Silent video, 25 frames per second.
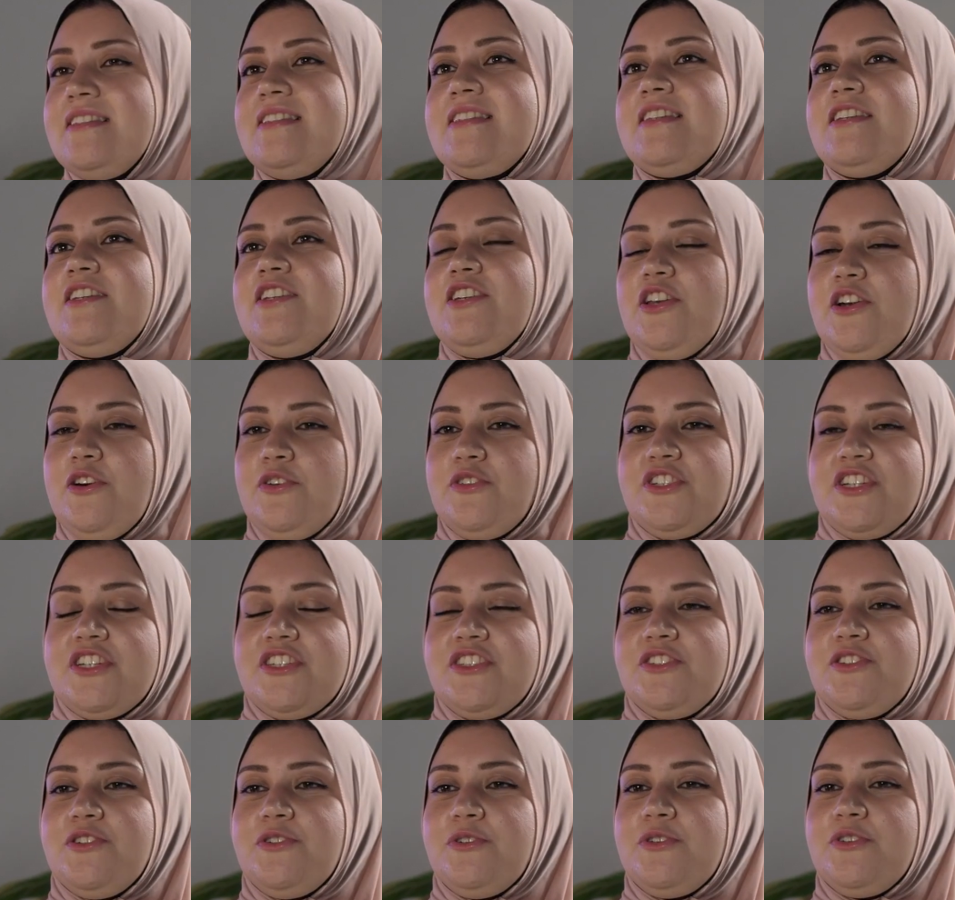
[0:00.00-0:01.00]
And, you know,
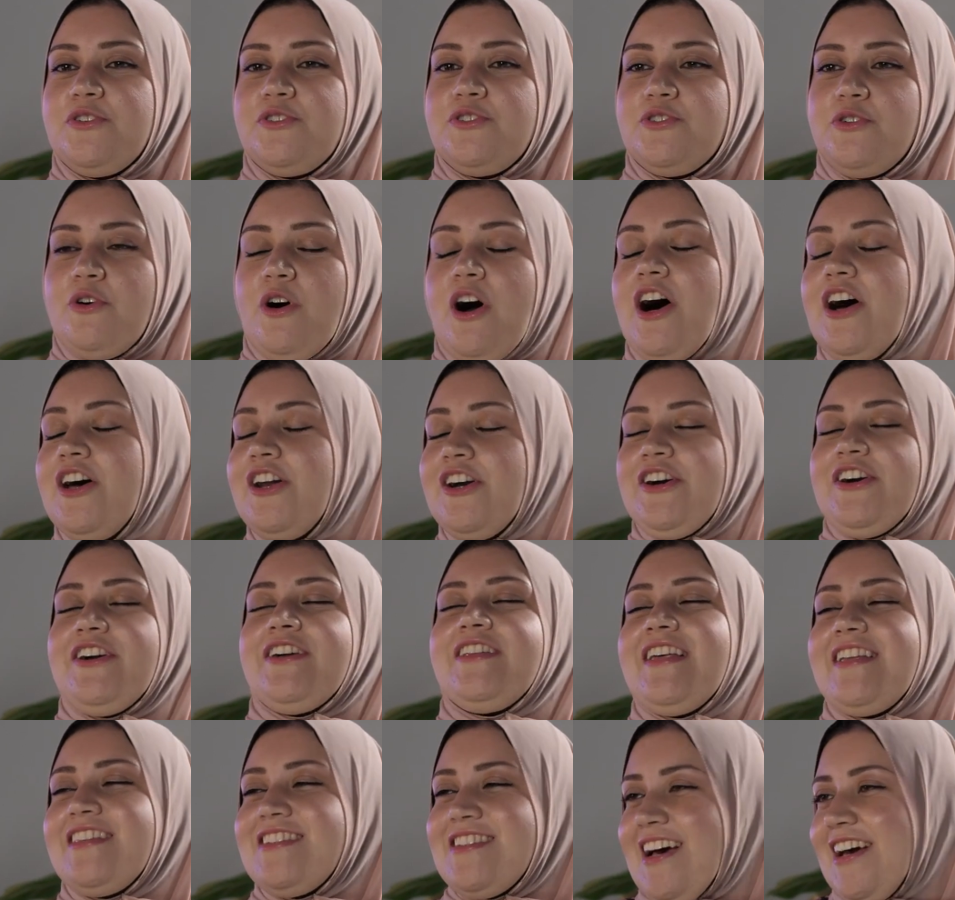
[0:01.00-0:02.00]
just to
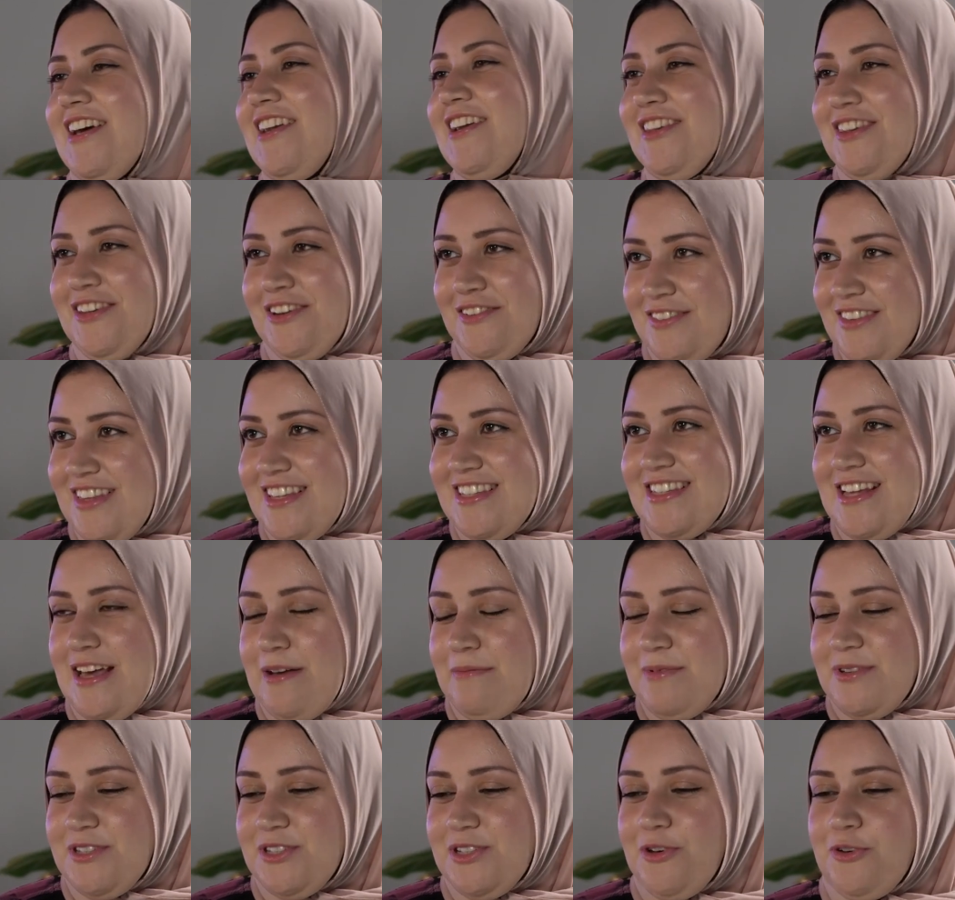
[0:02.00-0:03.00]
honor the title of this
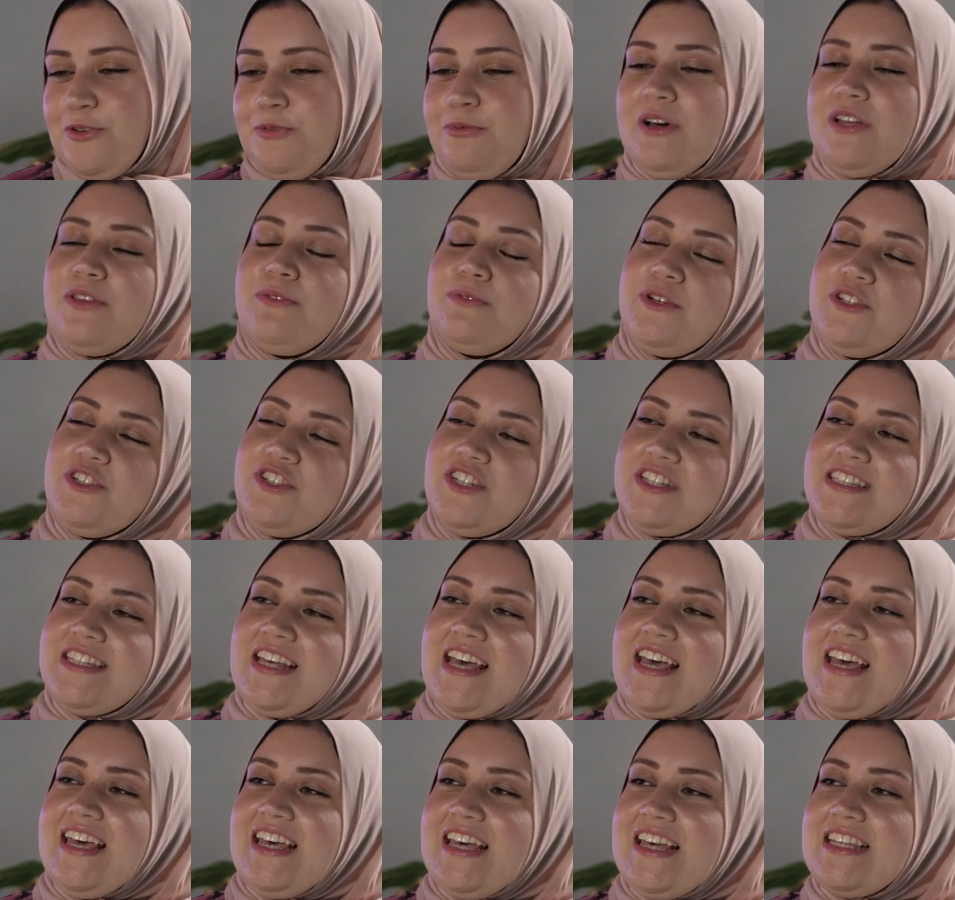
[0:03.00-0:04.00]
episode, what would you
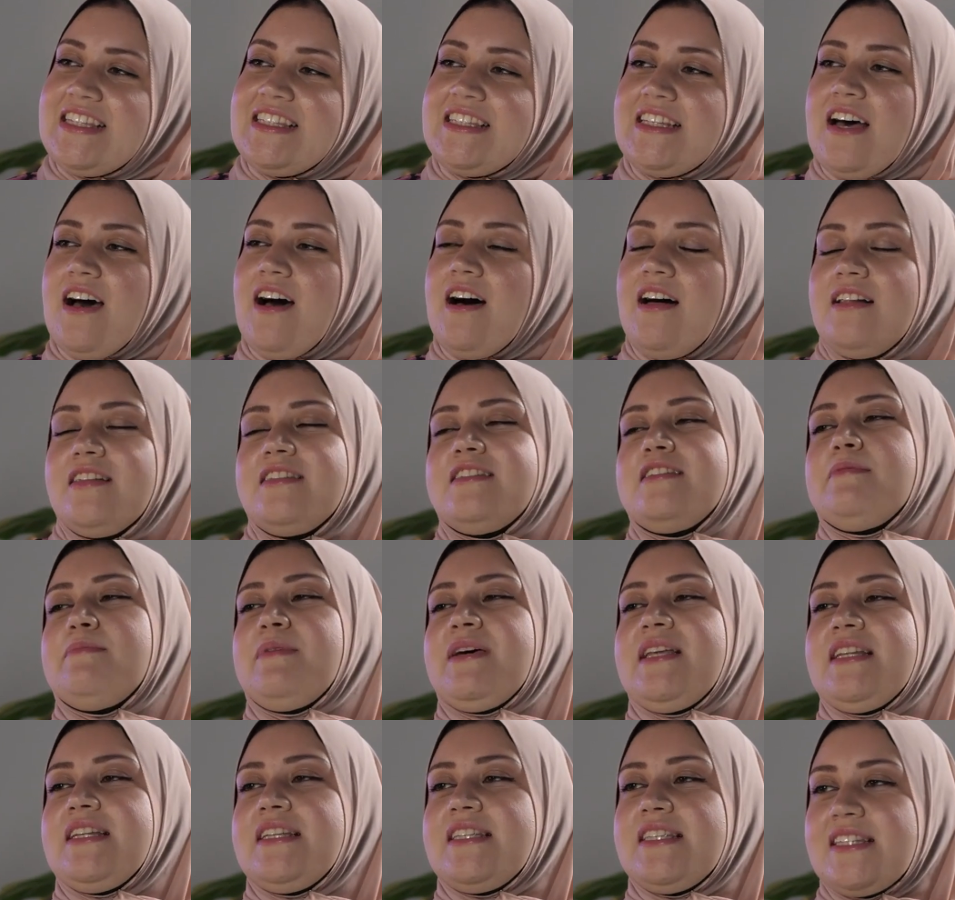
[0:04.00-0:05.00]
say is the
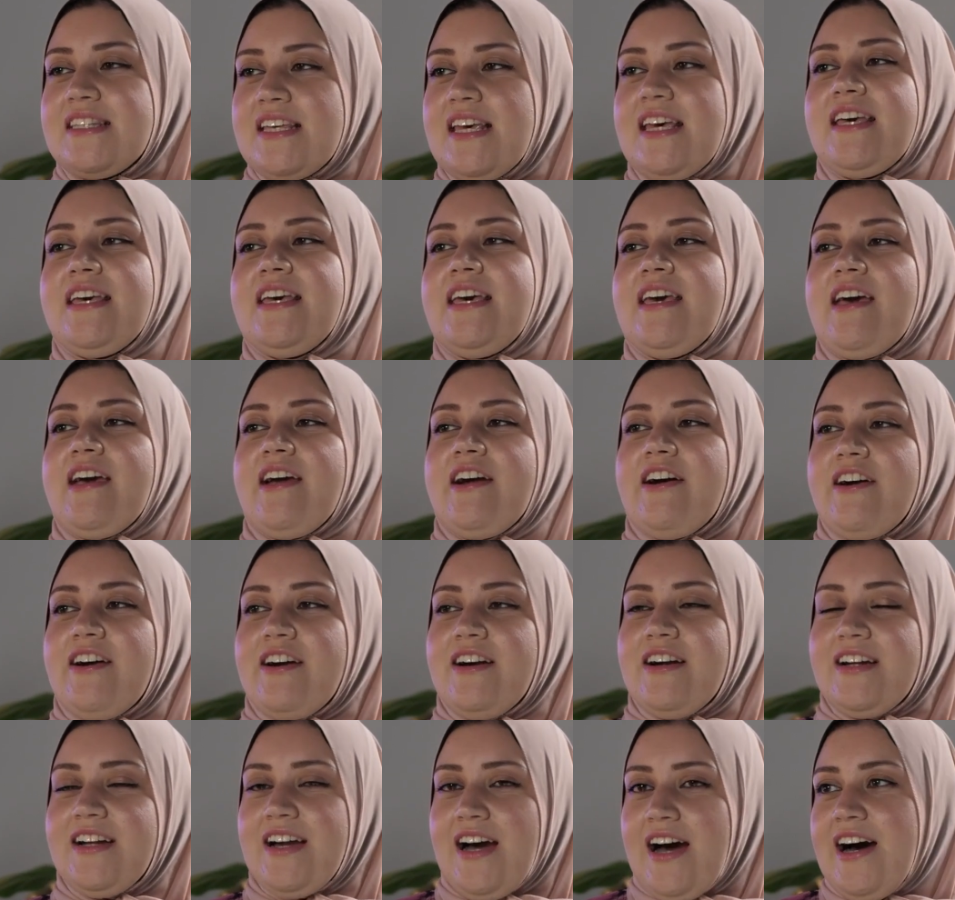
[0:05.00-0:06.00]
ultimate
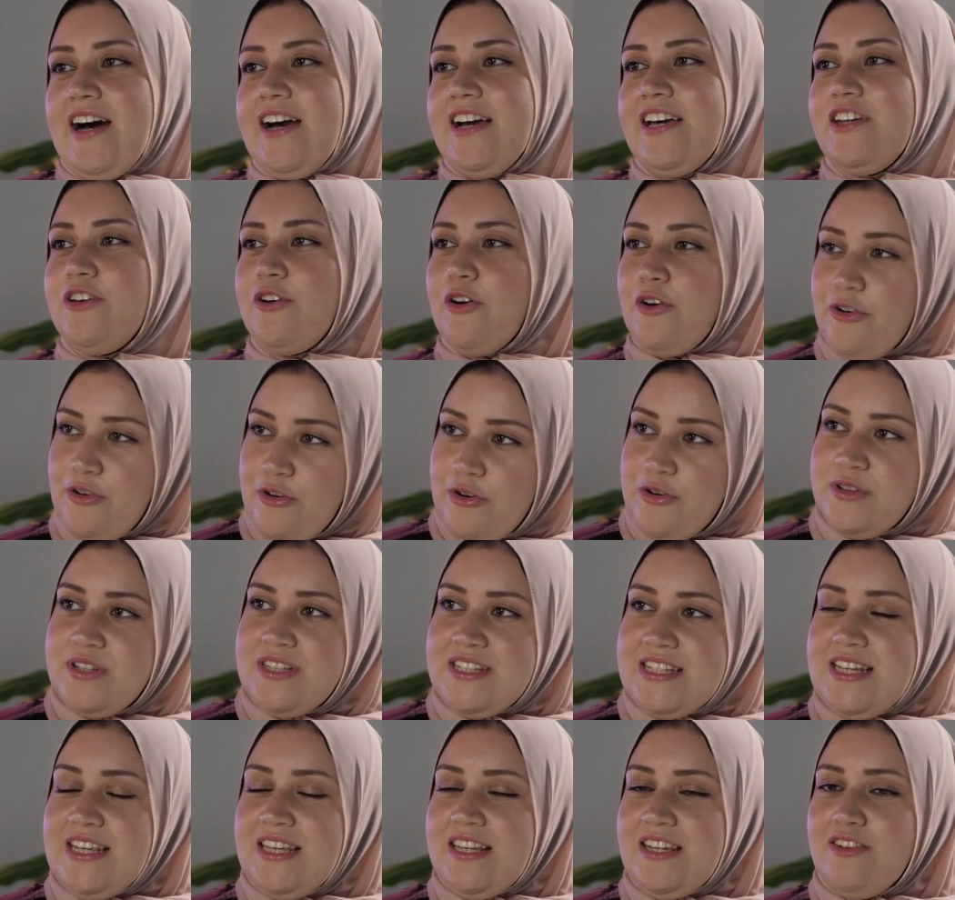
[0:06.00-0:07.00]
skincare guide or
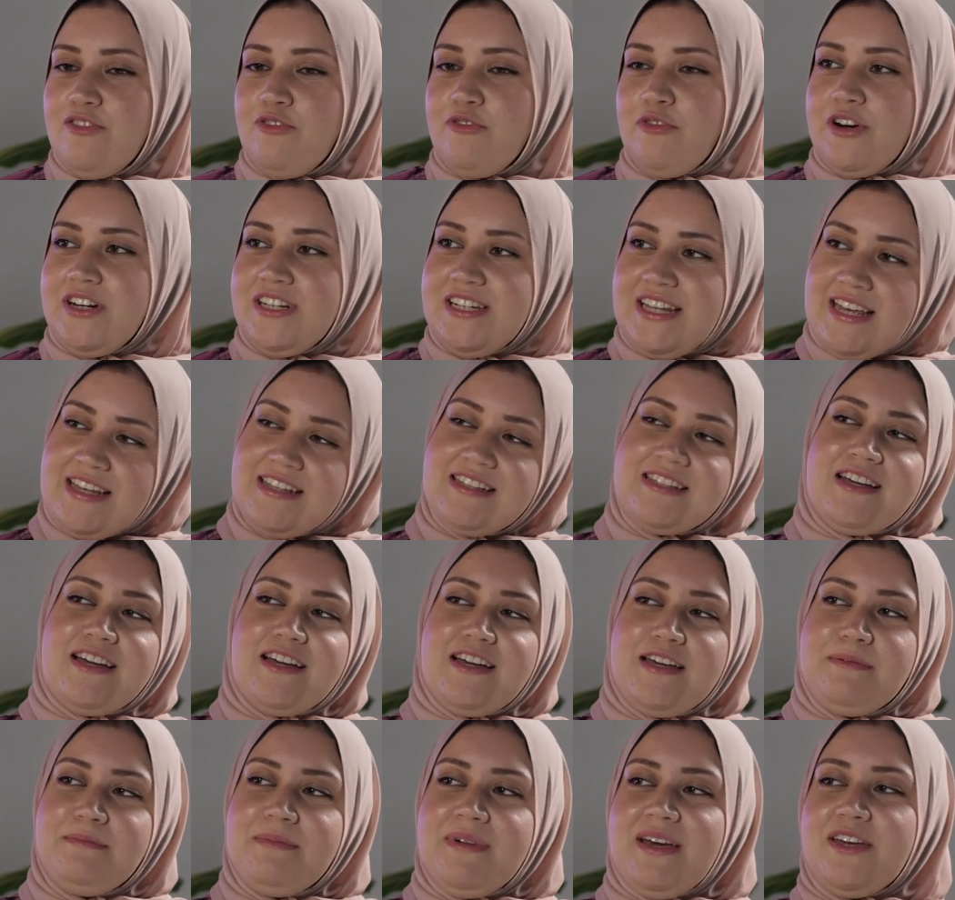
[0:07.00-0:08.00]
routine for
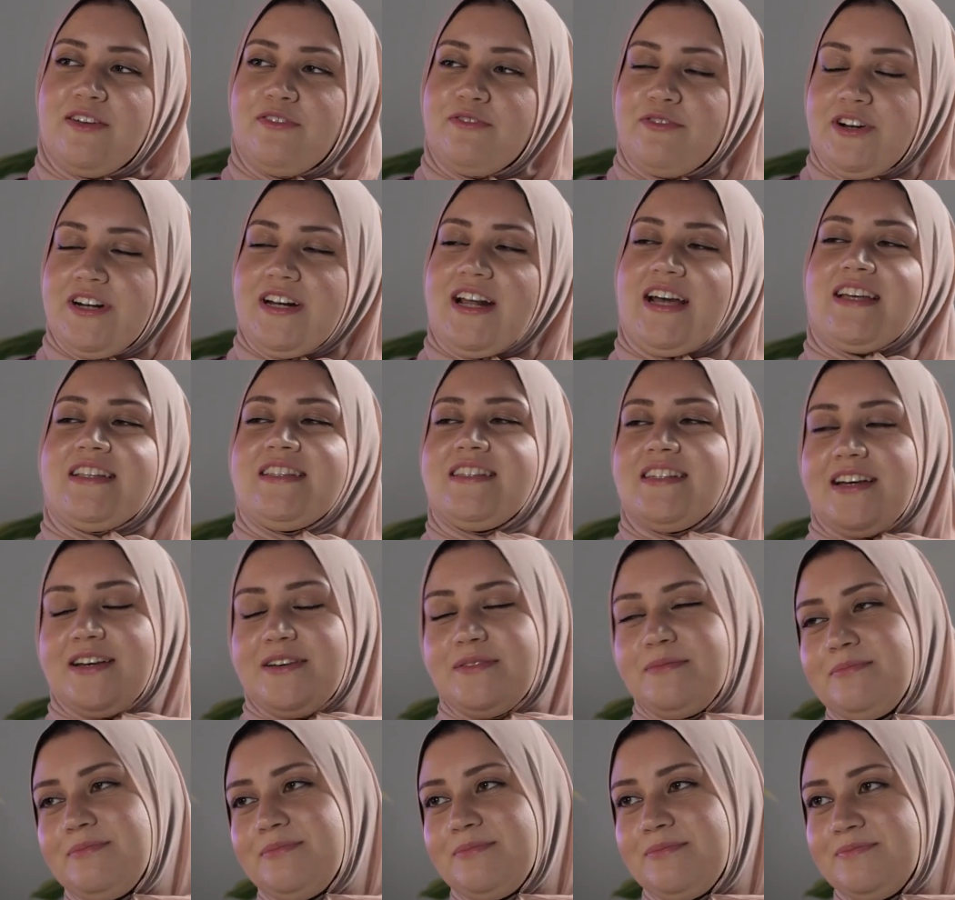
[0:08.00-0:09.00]
daytime and for
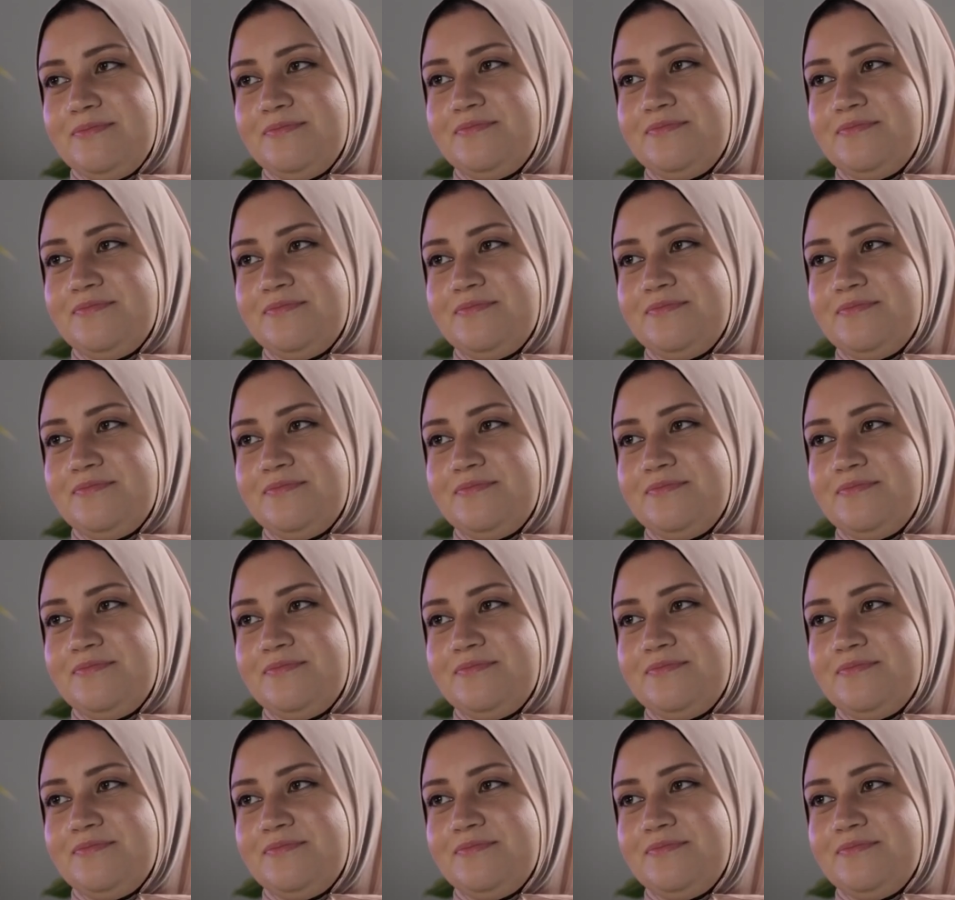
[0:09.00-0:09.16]
nighttime?